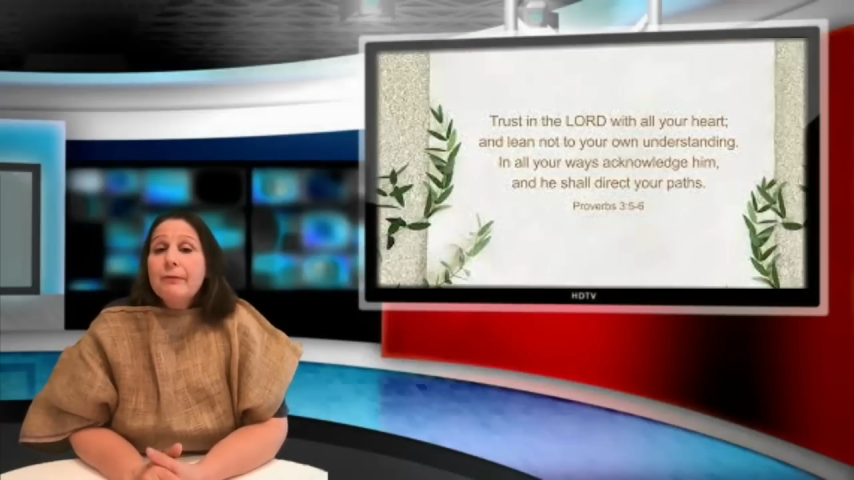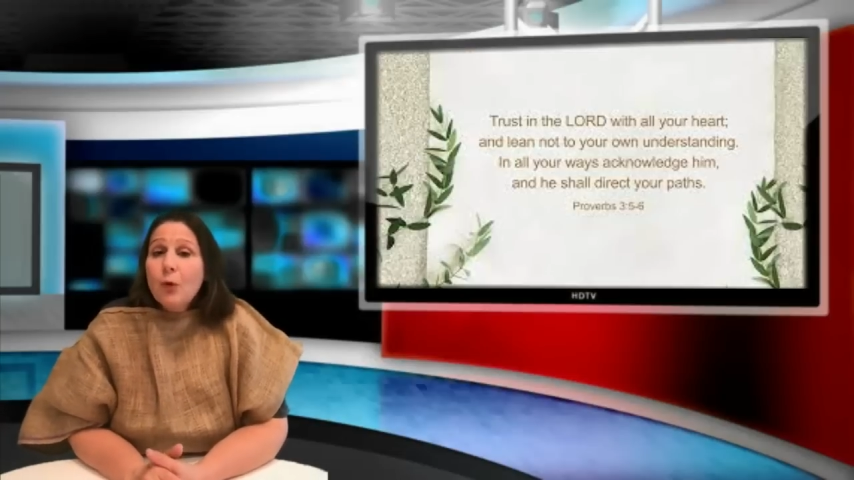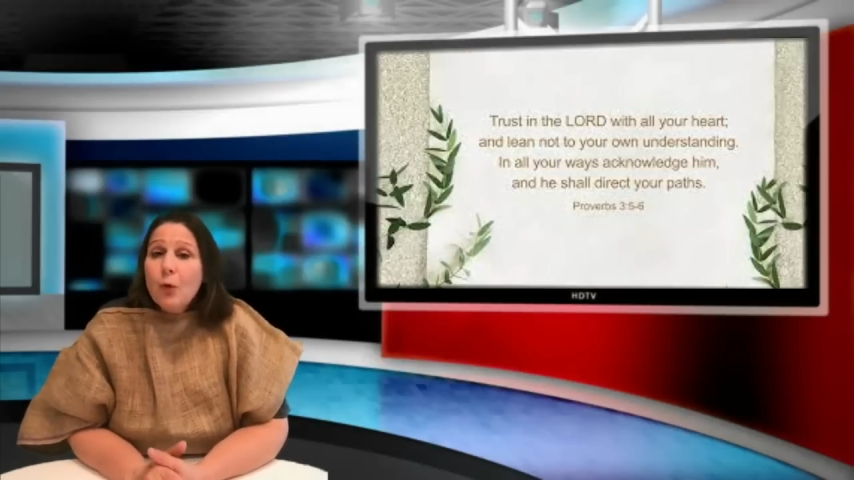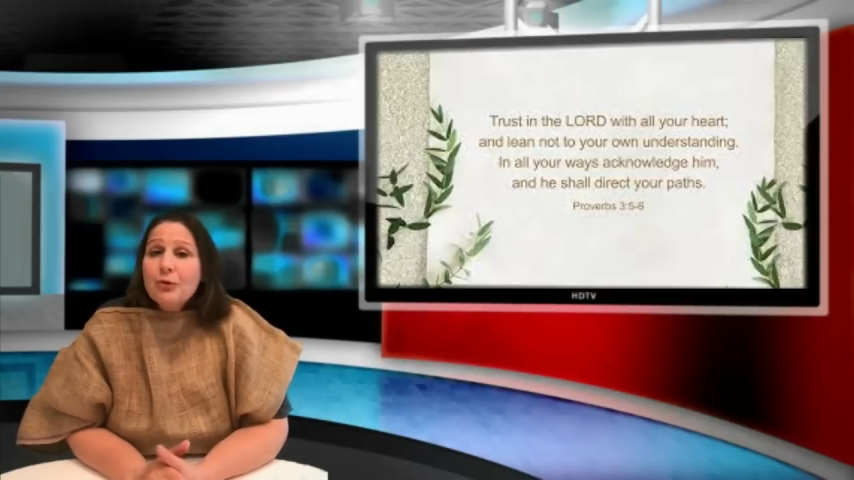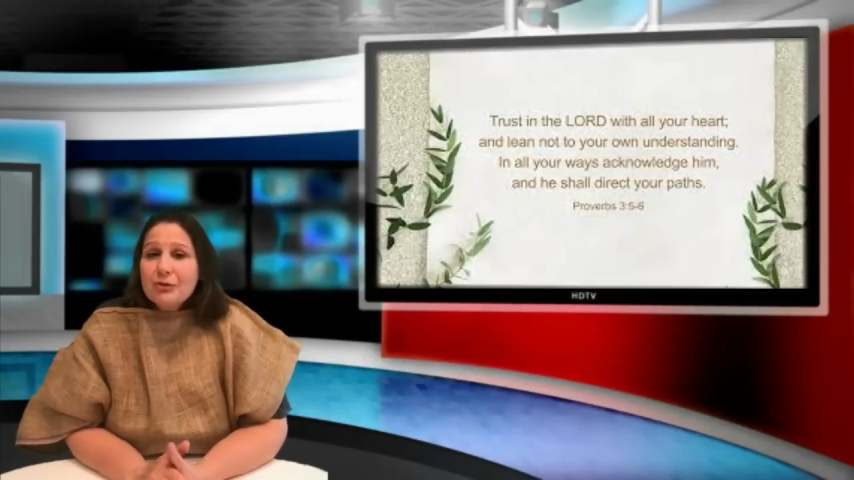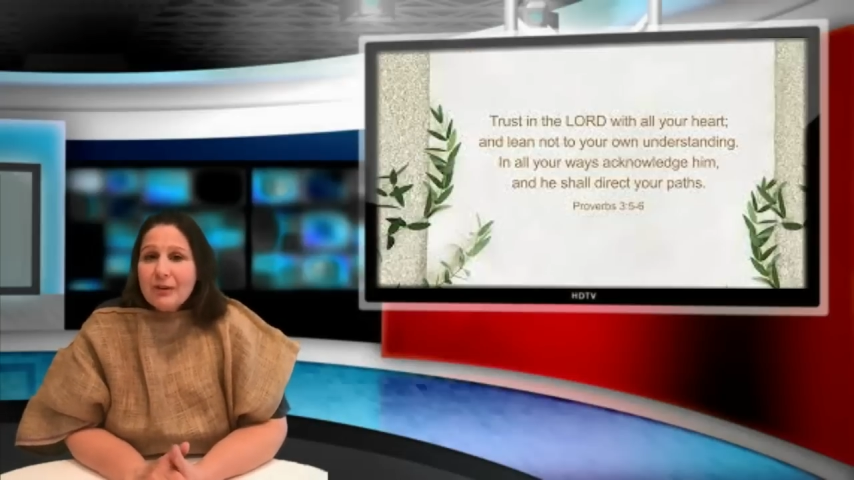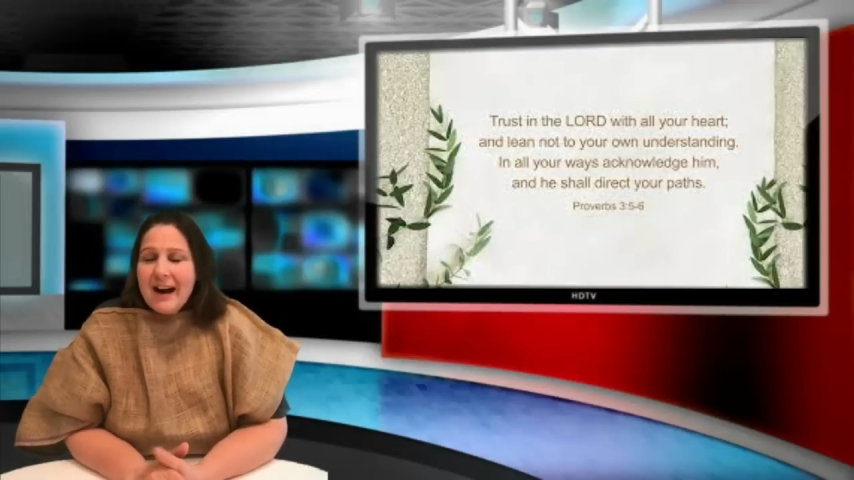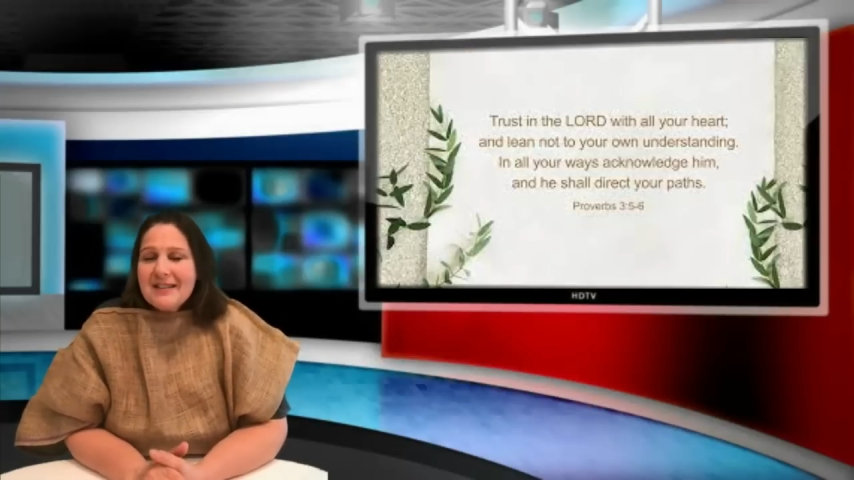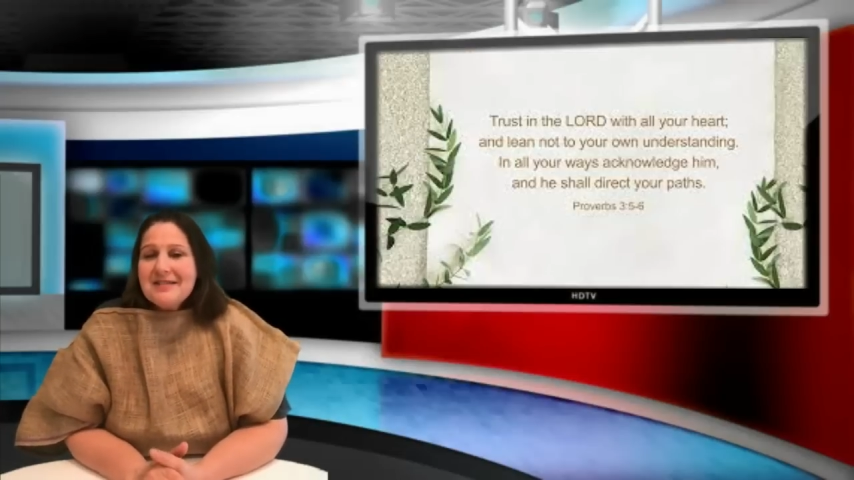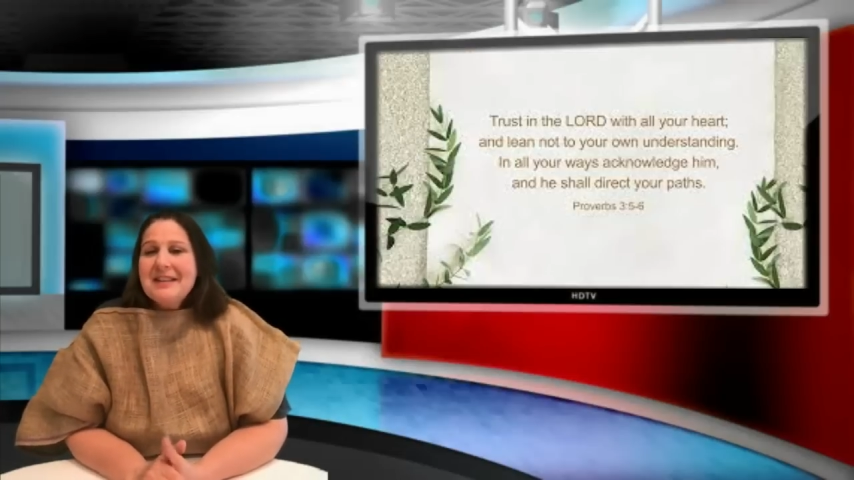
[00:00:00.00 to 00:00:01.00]
full
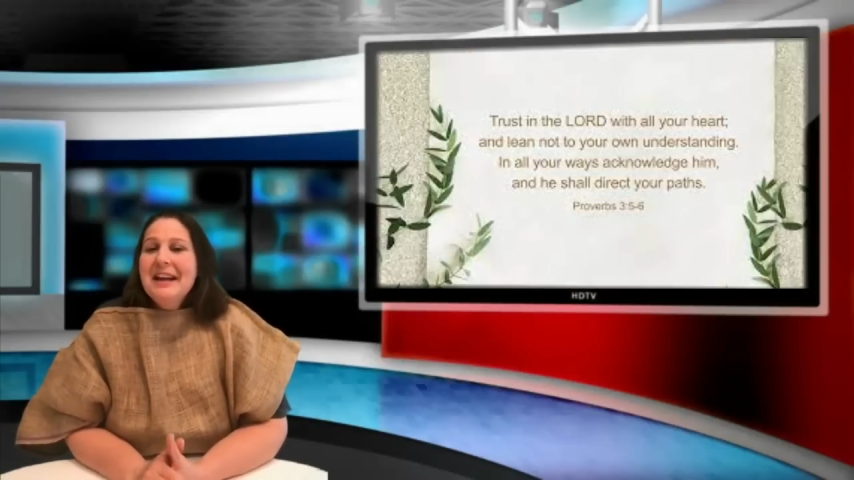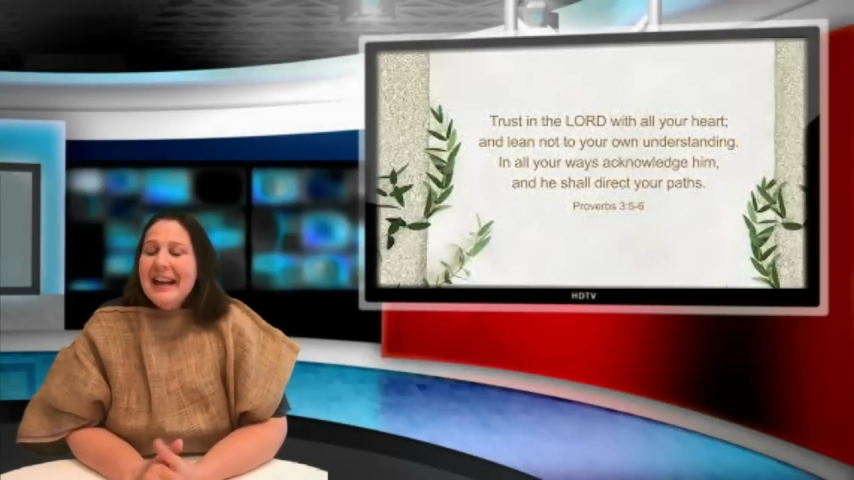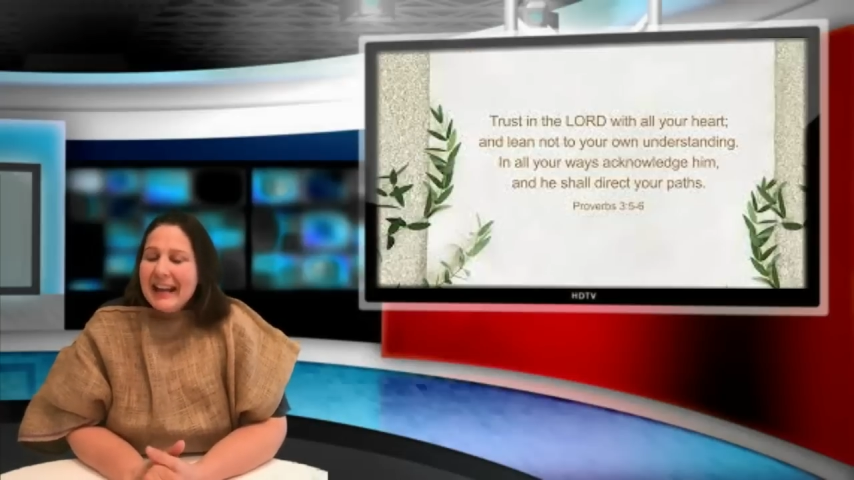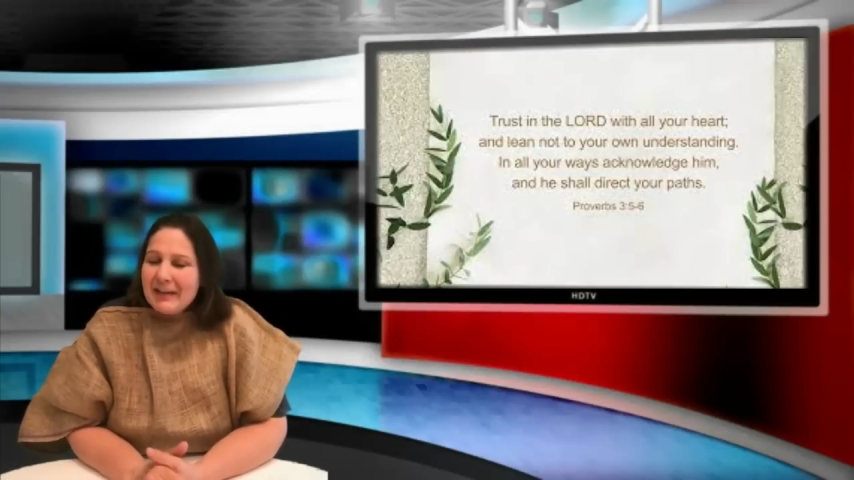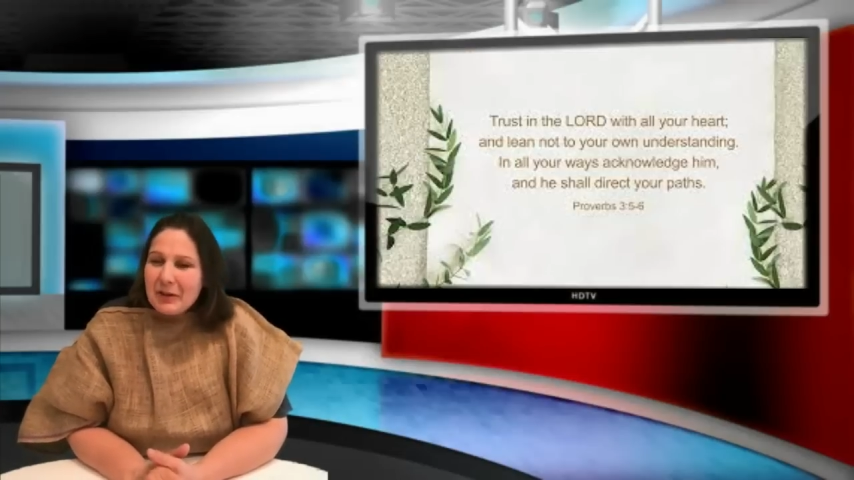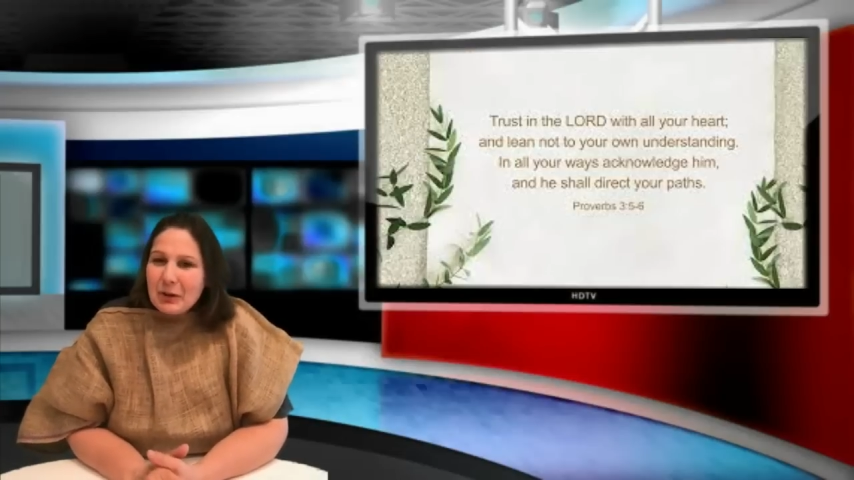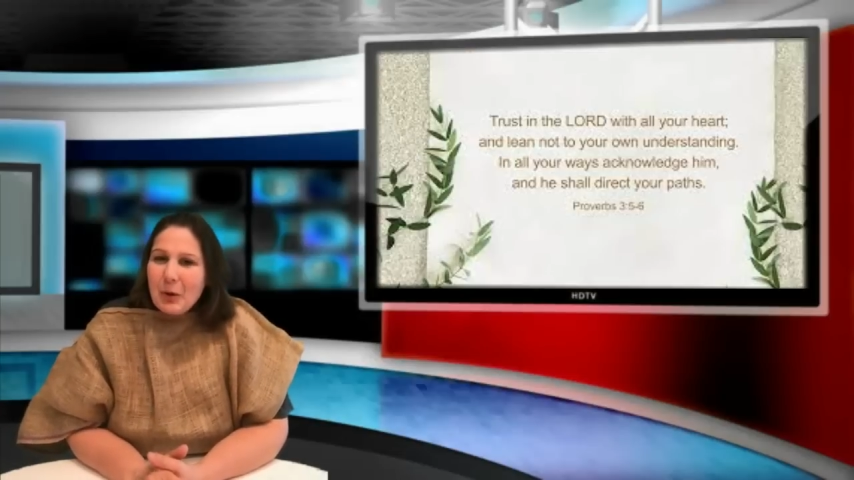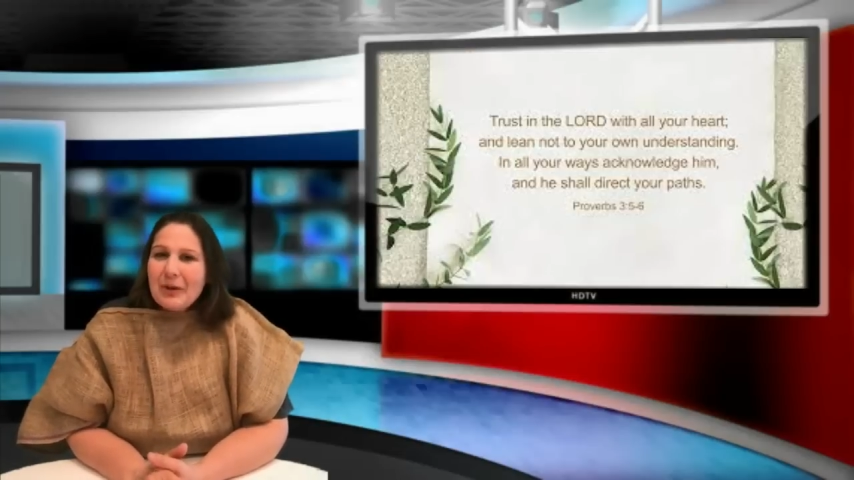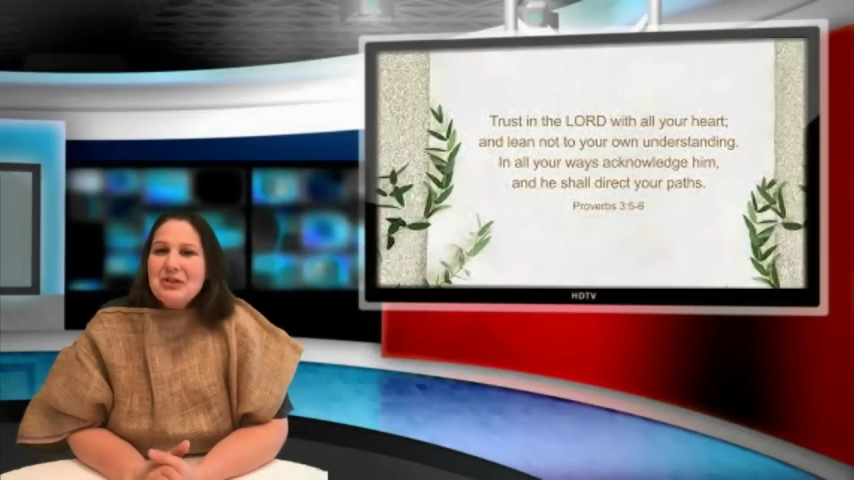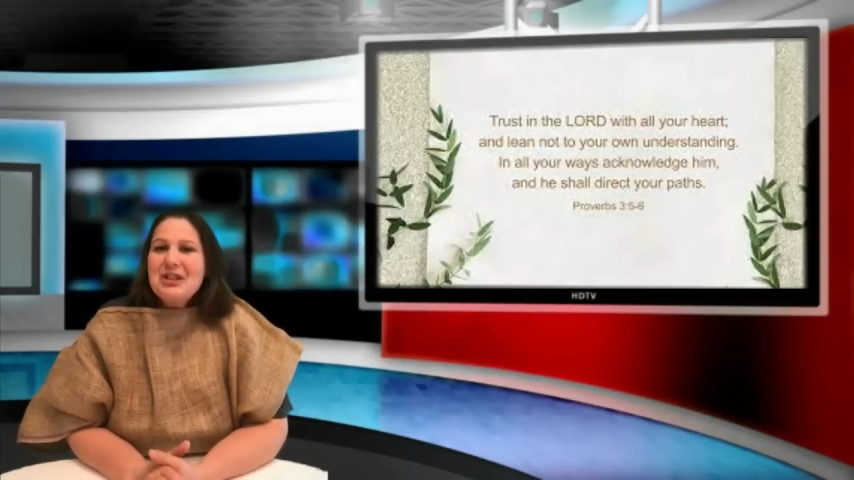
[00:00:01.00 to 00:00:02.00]
trust in the Lord